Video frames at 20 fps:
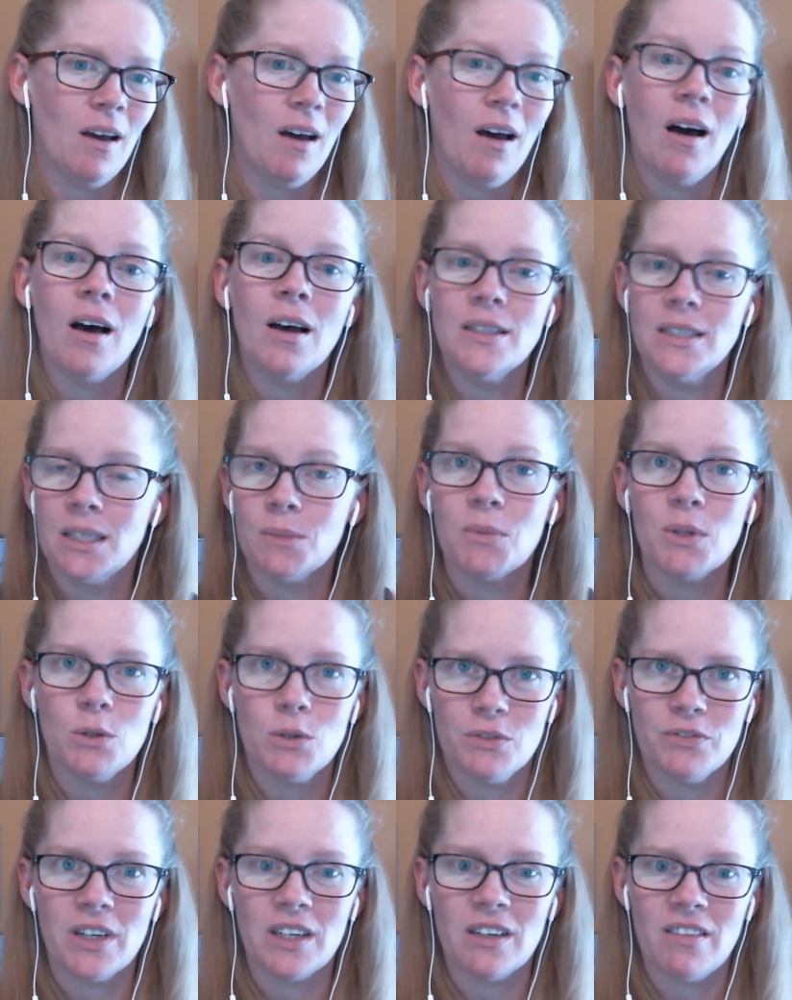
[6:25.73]
on some of
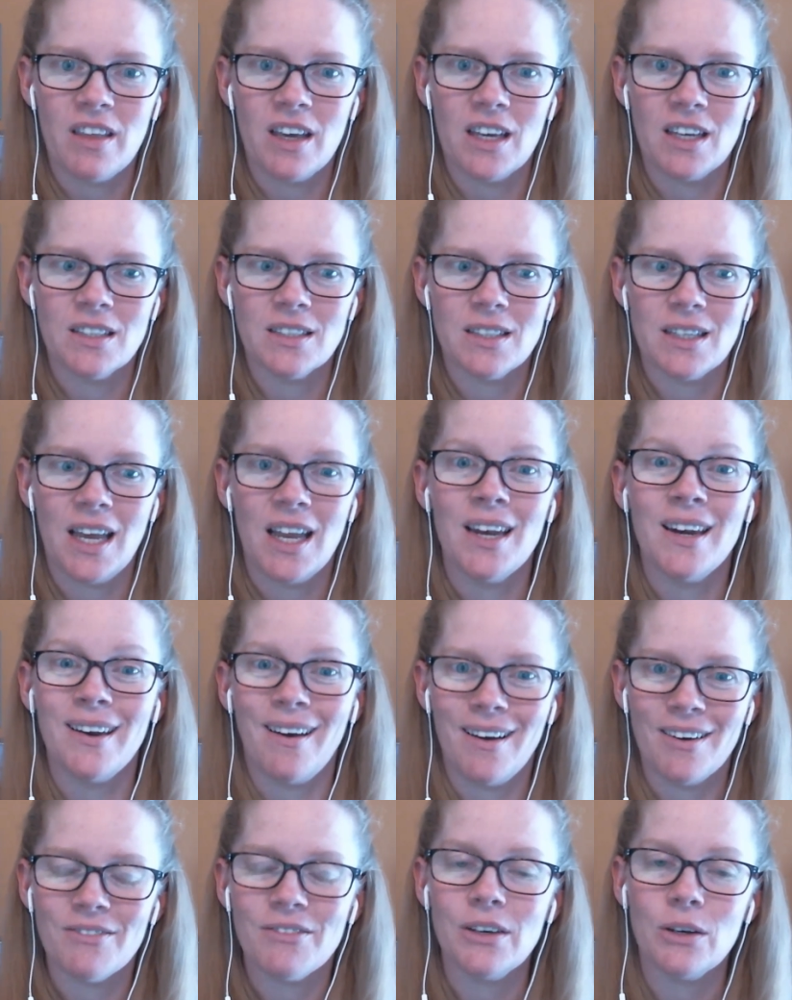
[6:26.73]
those fun things and
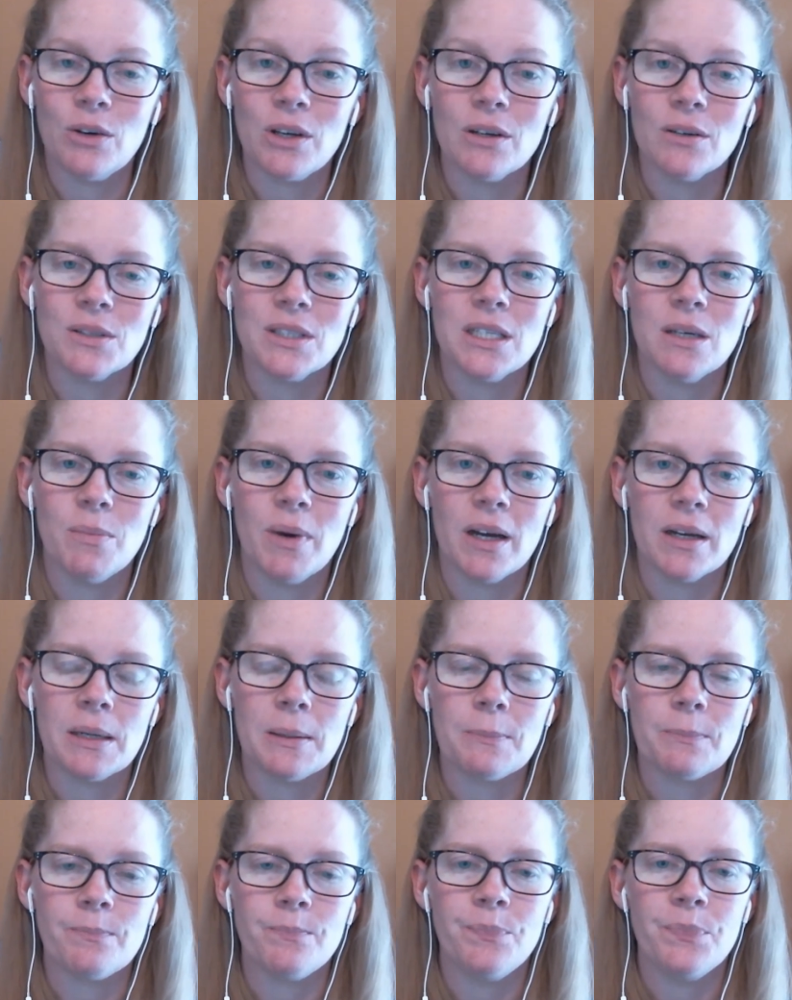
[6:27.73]
not feel guilty about
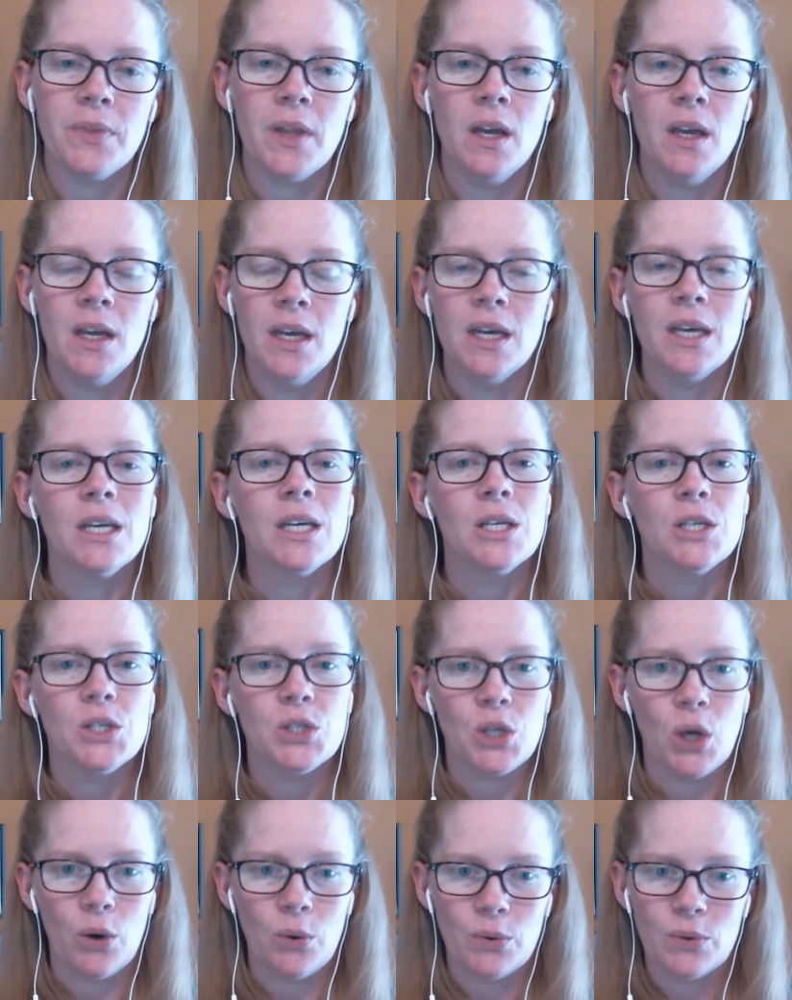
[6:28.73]
it.
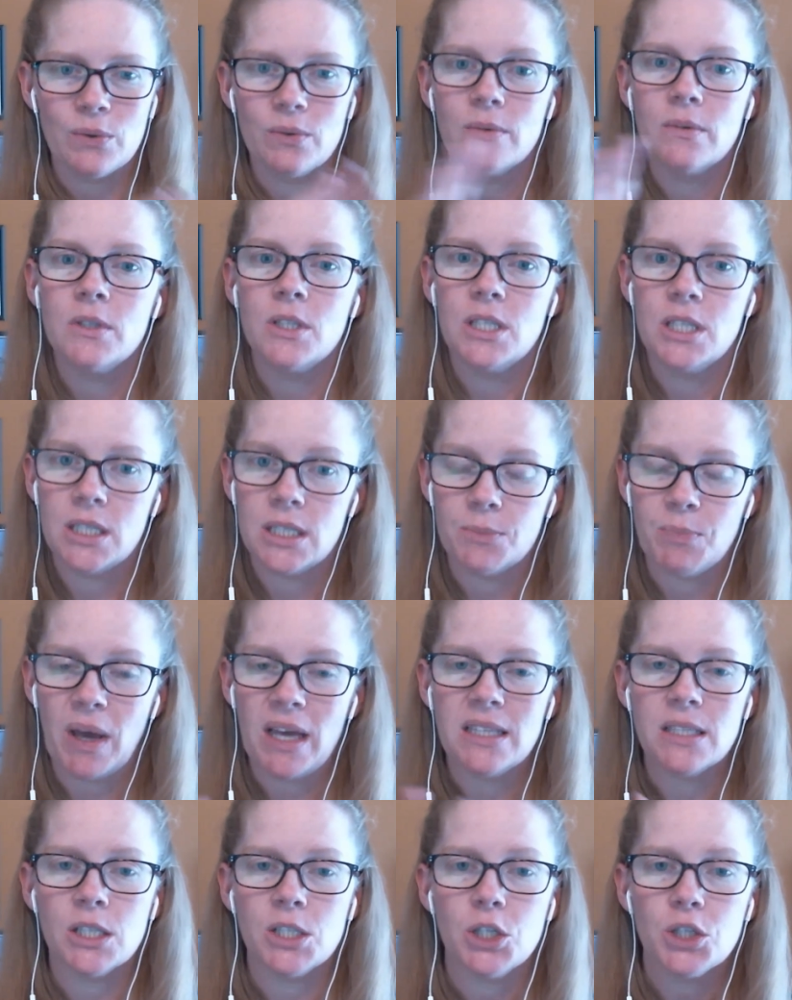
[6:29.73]
So,
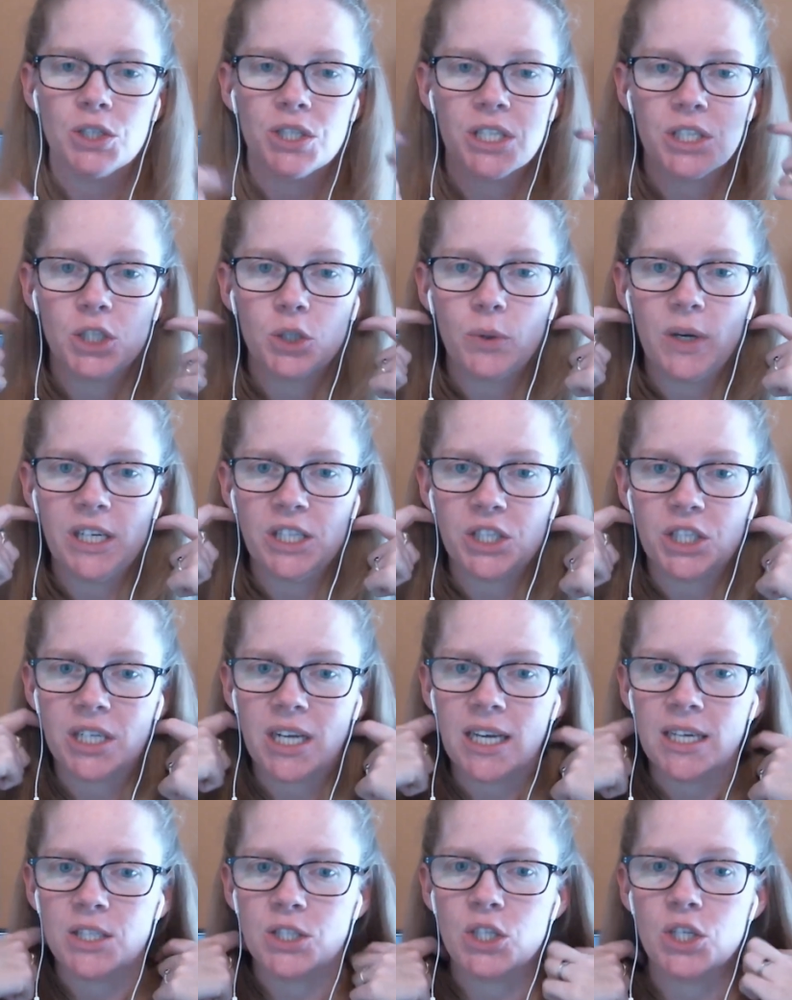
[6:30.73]
depends on your situation
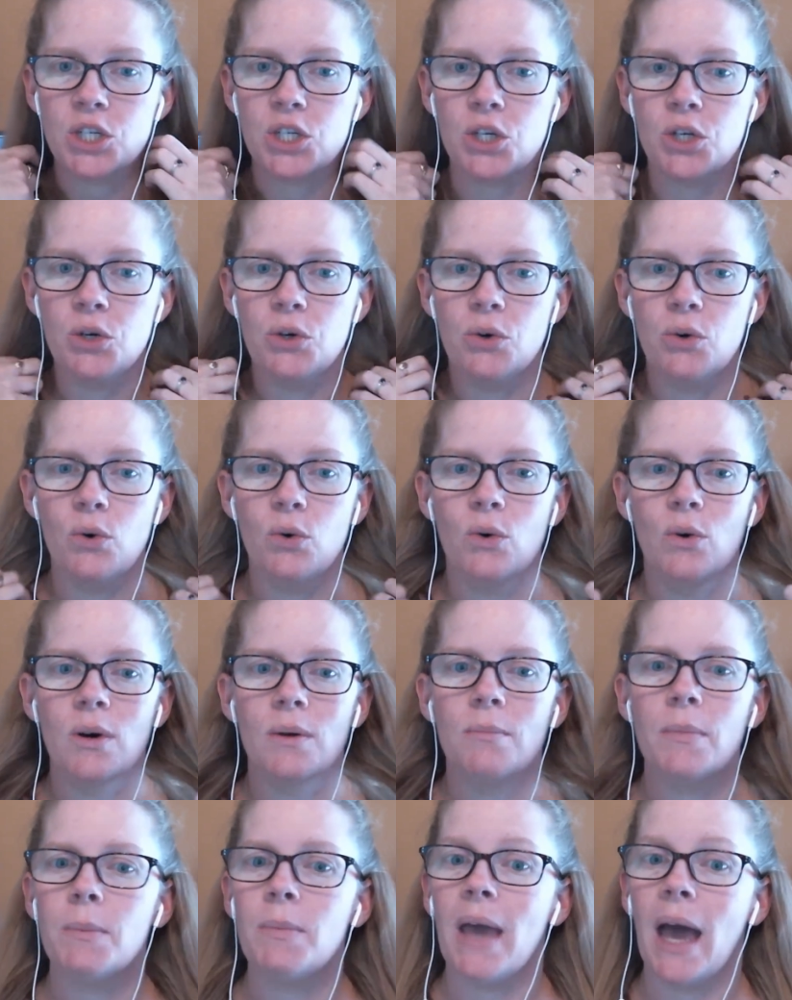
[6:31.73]
as to
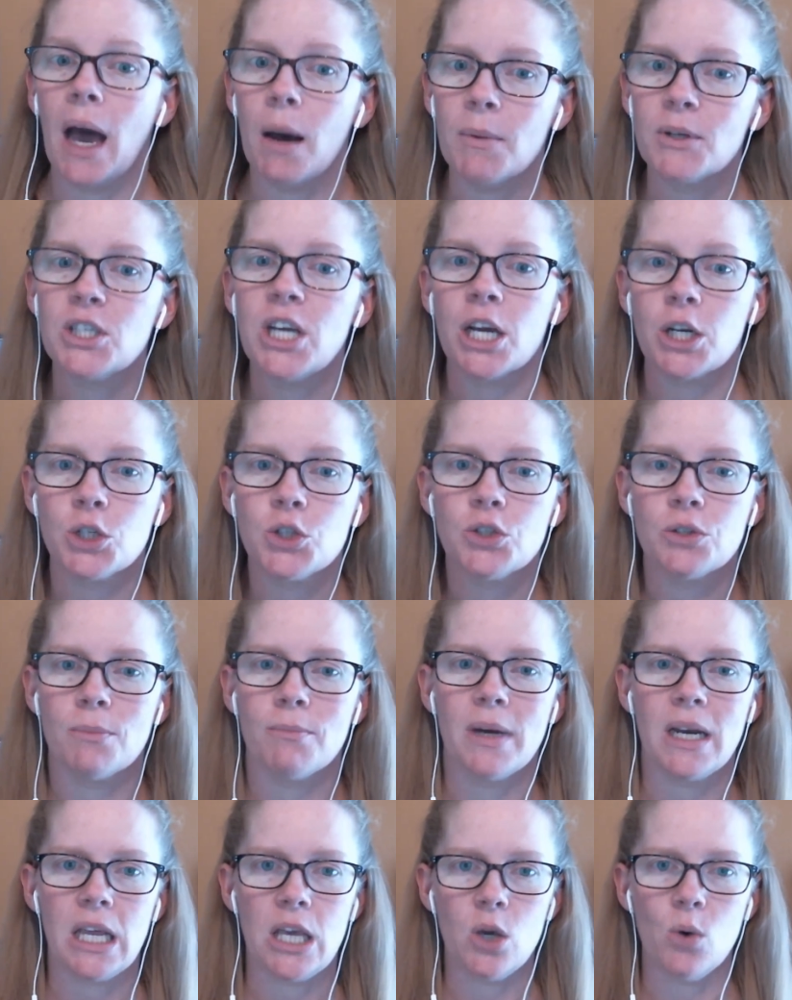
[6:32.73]
maybe how much extra
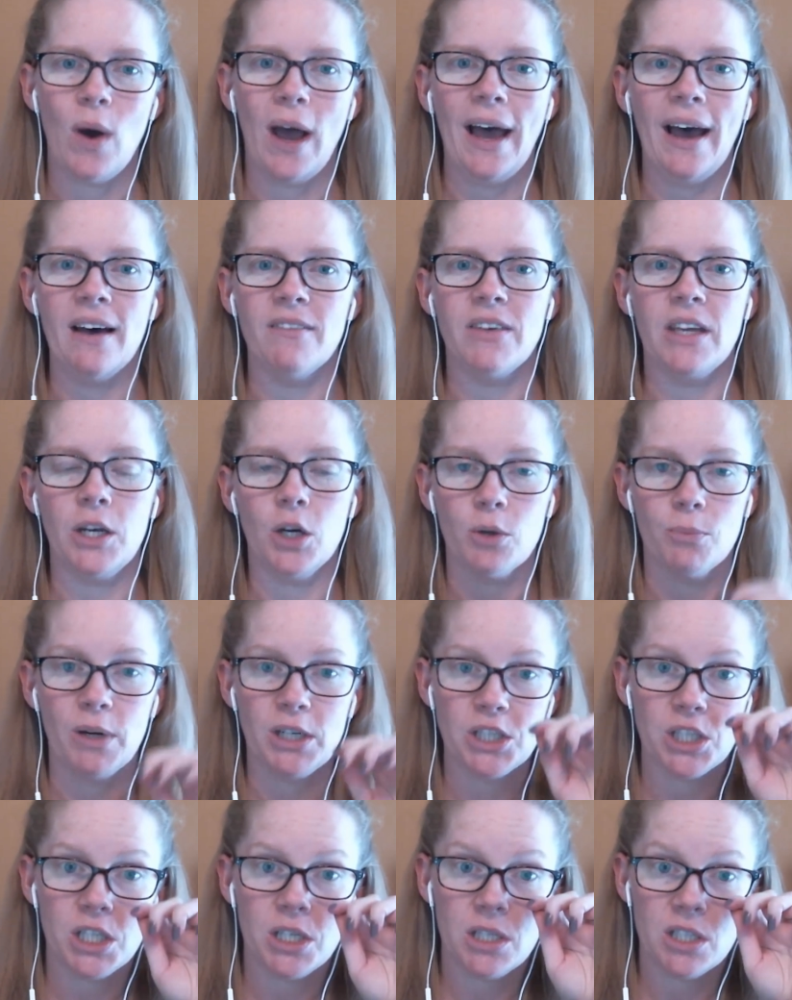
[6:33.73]
money you have in your
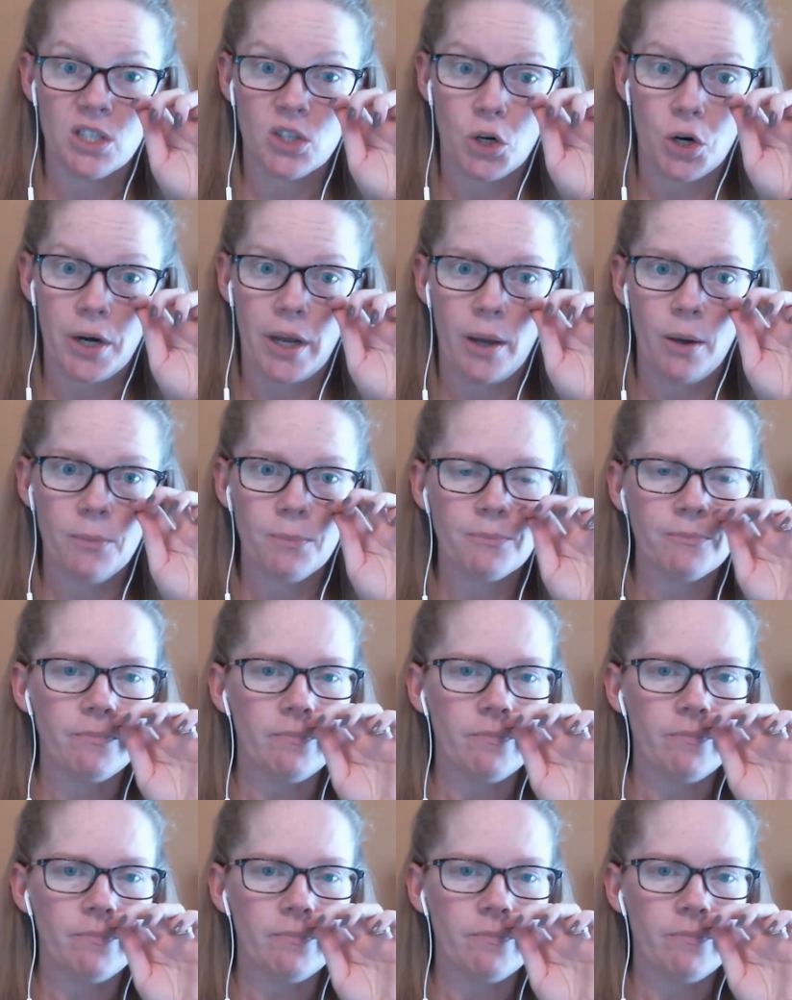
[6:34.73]
budget to start out,